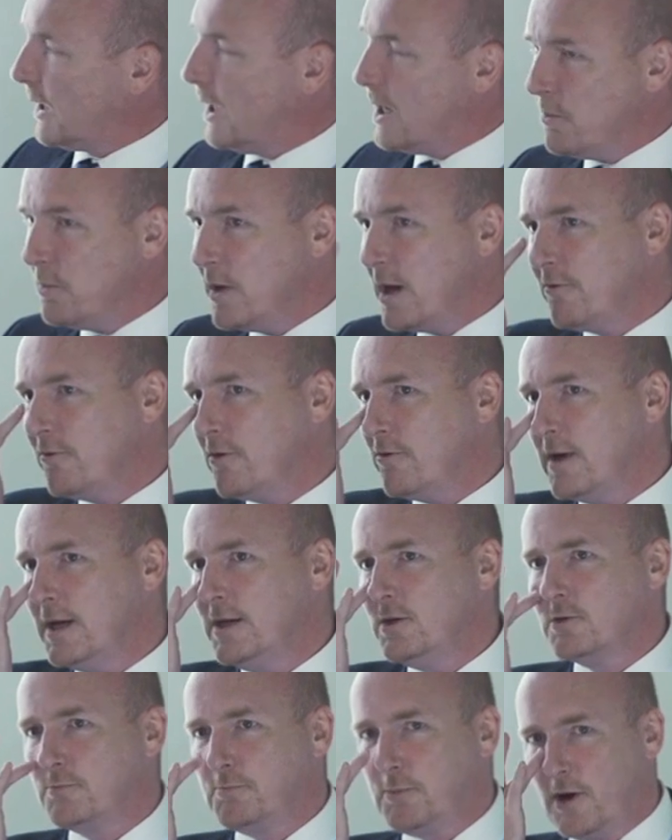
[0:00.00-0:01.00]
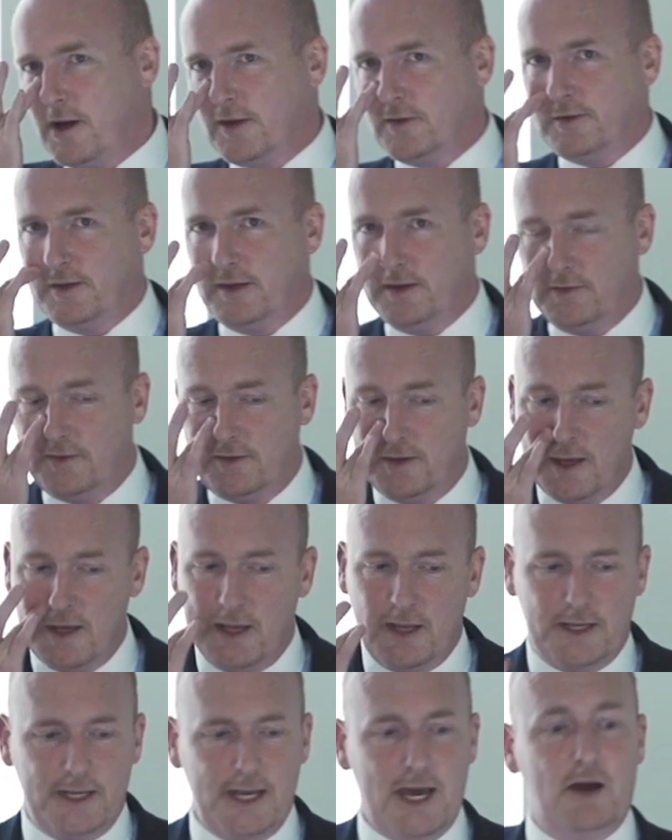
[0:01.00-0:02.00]
And we have a range of presses
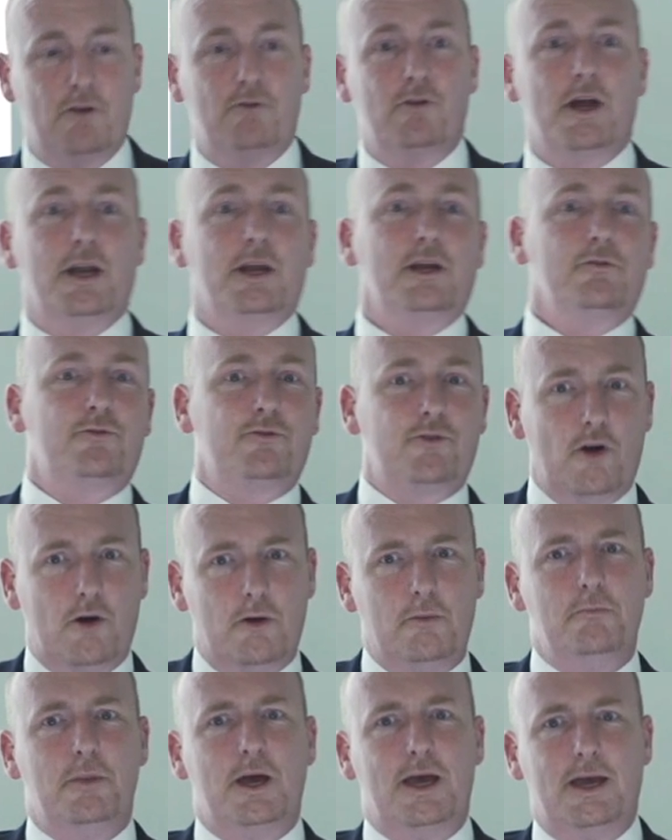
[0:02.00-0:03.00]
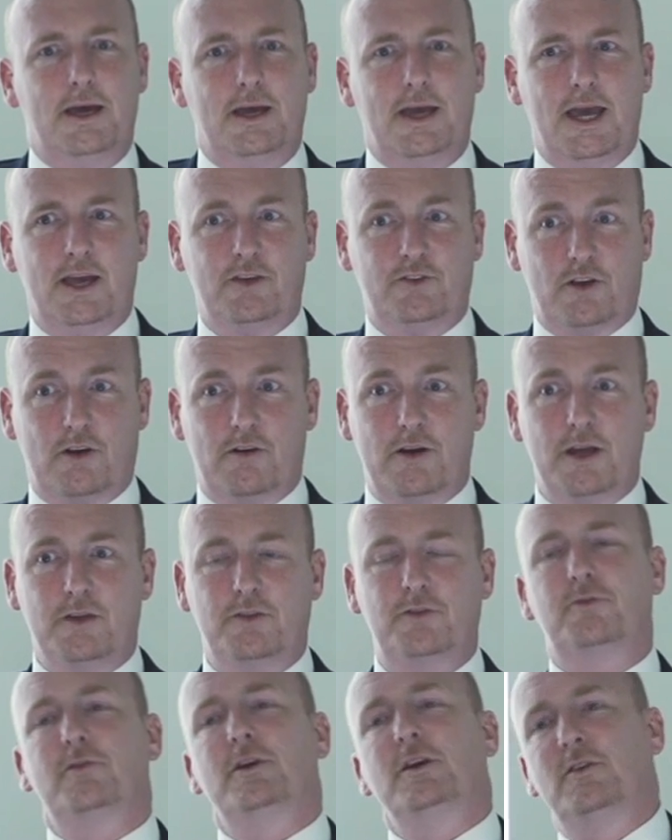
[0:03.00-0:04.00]
now running from SRA
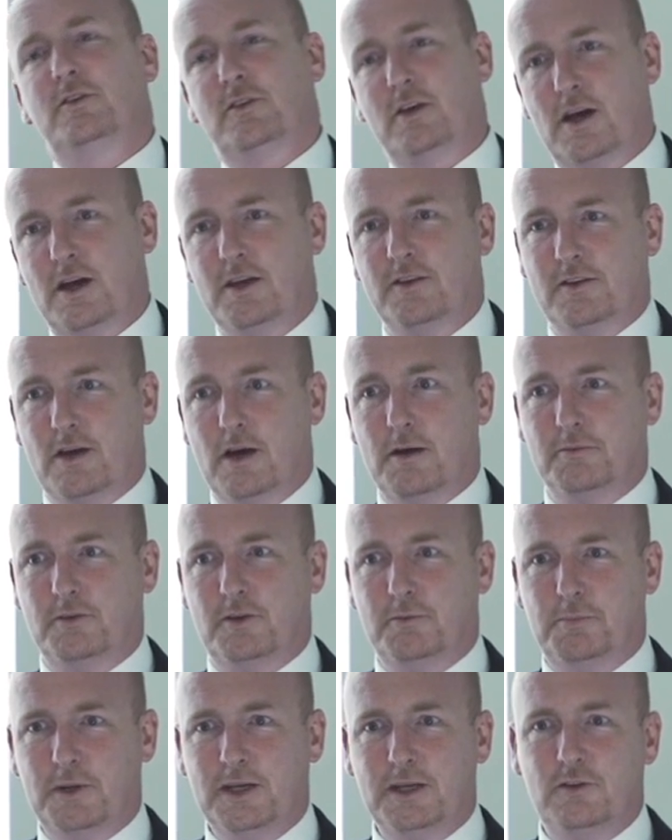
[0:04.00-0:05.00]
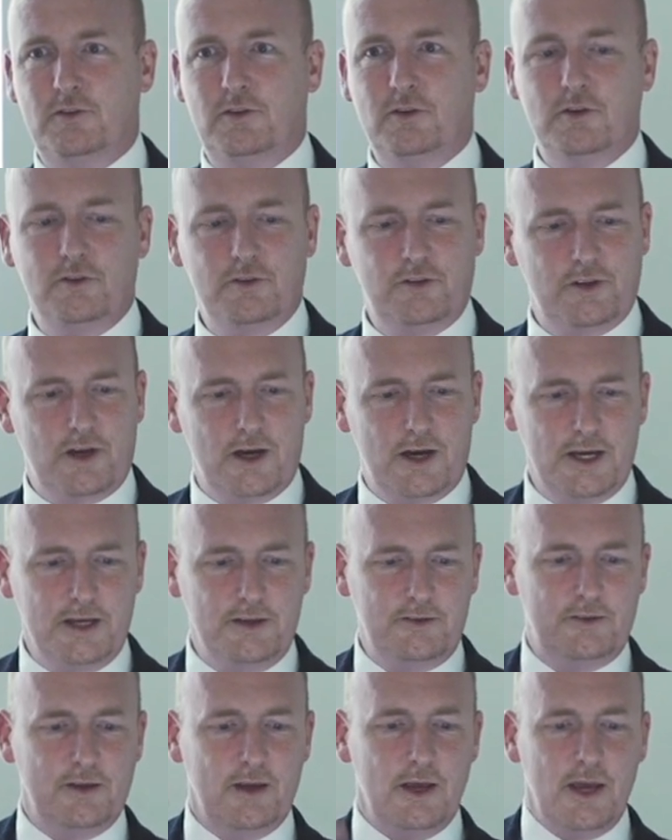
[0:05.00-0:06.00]
3 size up to B2
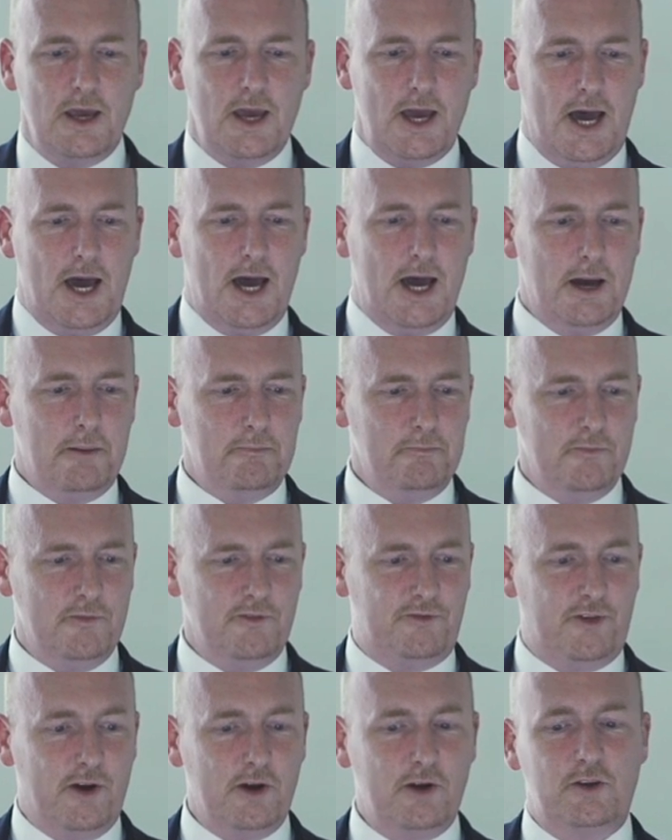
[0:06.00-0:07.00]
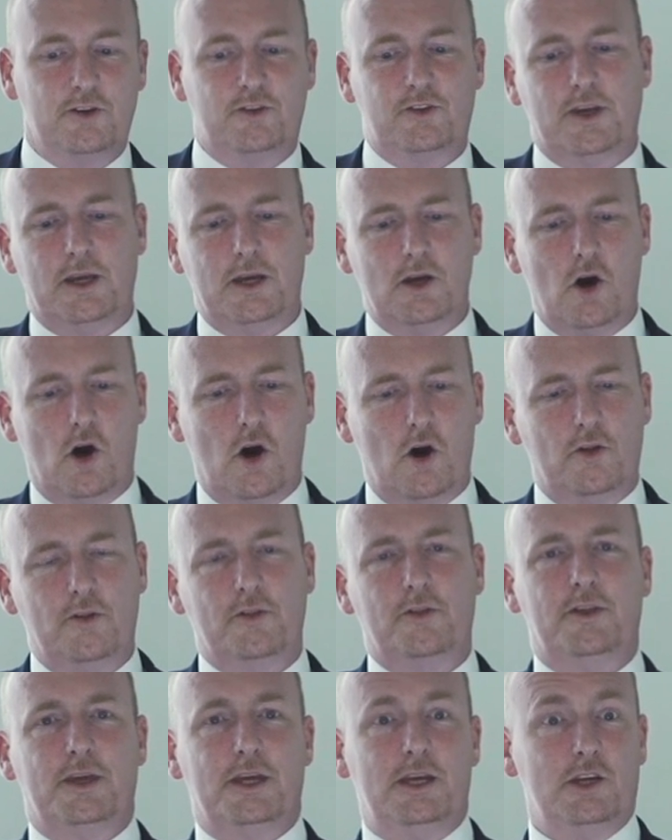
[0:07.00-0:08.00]
size, focusing
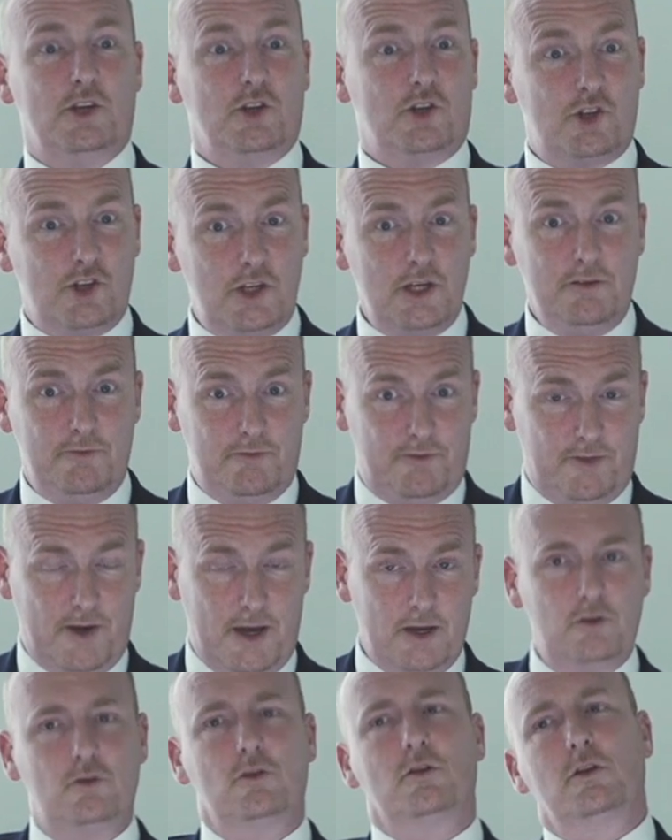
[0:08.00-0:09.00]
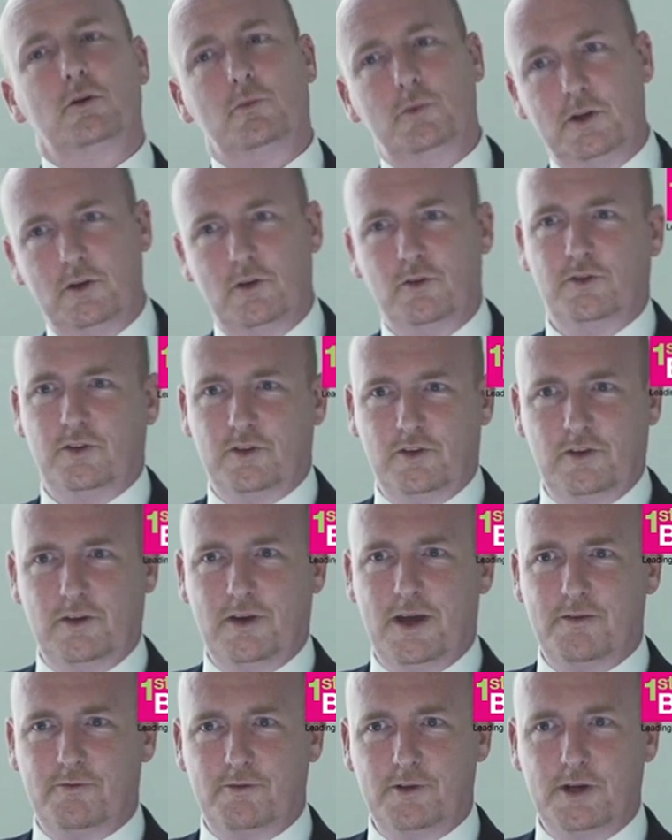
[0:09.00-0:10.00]
on the sheet fed, although we also
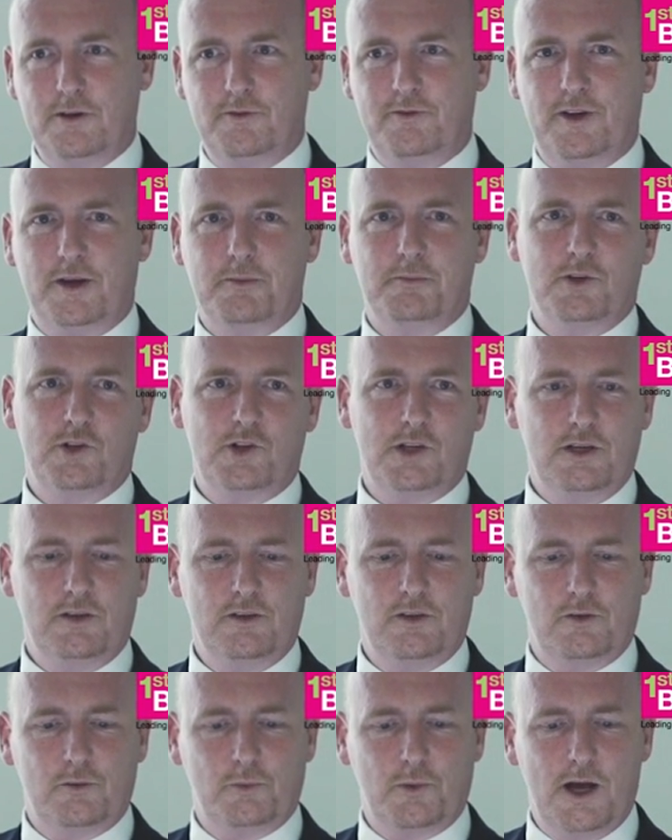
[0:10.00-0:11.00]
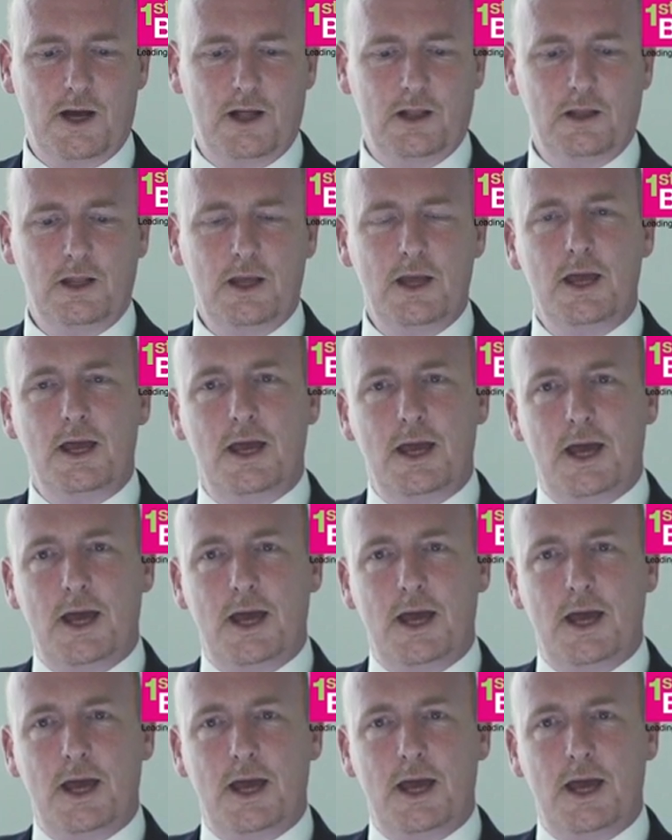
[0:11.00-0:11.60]
do have reel fed machines as well.